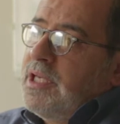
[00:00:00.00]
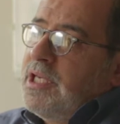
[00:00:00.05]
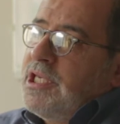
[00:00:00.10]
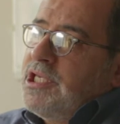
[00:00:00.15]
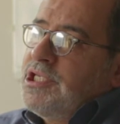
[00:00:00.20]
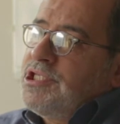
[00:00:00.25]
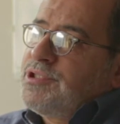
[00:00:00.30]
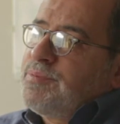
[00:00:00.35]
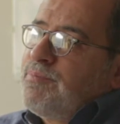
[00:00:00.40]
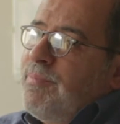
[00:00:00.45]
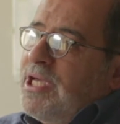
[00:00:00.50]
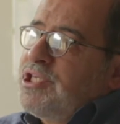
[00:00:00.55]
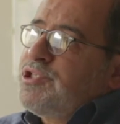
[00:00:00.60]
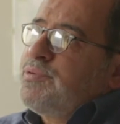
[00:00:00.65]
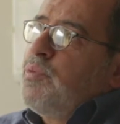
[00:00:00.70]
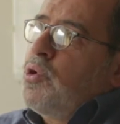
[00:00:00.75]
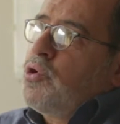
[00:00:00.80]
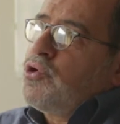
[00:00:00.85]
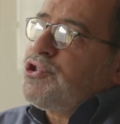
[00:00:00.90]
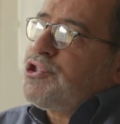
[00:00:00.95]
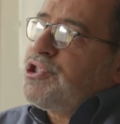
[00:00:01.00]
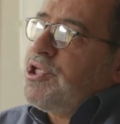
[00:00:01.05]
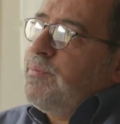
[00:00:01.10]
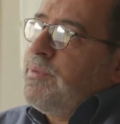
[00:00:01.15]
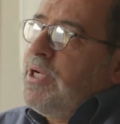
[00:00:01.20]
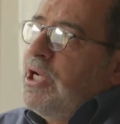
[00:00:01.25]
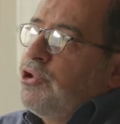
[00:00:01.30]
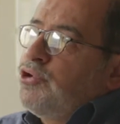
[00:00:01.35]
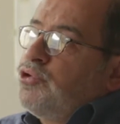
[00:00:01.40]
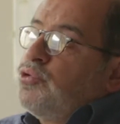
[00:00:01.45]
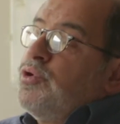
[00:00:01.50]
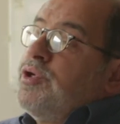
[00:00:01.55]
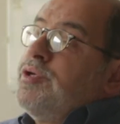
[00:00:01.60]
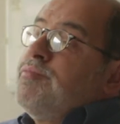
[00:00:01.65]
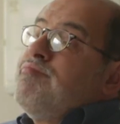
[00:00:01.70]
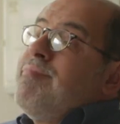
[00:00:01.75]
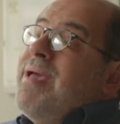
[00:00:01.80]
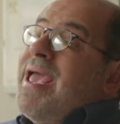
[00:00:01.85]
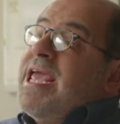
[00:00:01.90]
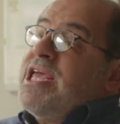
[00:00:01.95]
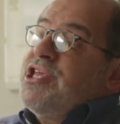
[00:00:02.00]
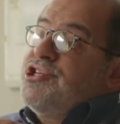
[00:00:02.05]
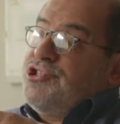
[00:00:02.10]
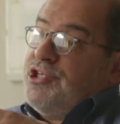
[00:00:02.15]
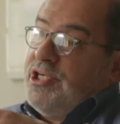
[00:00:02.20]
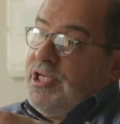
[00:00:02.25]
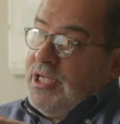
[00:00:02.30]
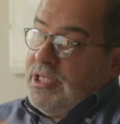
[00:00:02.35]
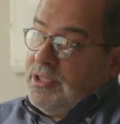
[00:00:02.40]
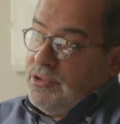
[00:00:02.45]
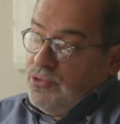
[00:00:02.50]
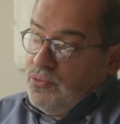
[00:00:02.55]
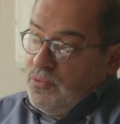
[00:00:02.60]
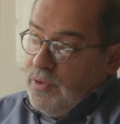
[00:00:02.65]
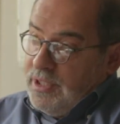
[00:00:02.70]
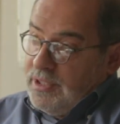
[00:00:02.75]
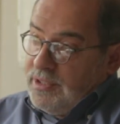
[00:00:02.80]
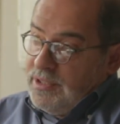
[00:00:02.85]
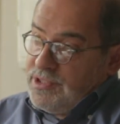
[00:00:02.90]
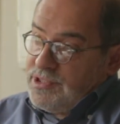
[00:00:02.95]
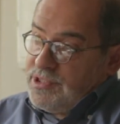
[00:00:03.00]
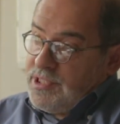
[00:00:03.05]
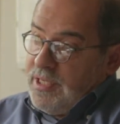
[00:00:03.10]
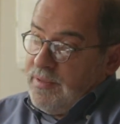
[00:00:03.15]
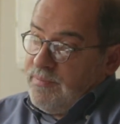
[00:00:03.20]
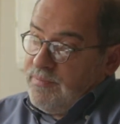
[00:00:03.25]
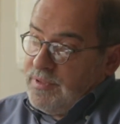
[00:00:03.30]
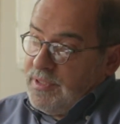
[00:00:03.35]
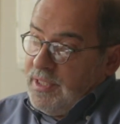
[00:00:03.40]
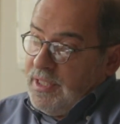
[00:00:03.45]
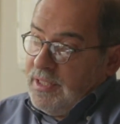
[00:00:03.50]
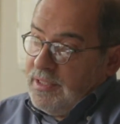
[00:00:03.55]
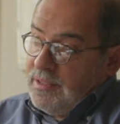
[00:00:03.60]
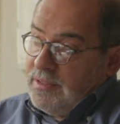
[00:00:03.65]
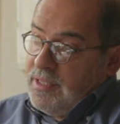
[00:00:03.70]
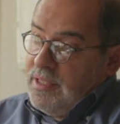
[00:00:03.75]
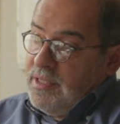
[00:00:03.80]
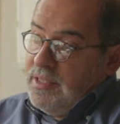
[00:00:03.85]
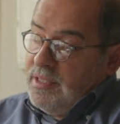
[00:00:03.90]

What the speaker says: is much more similar to imagining doing the same thing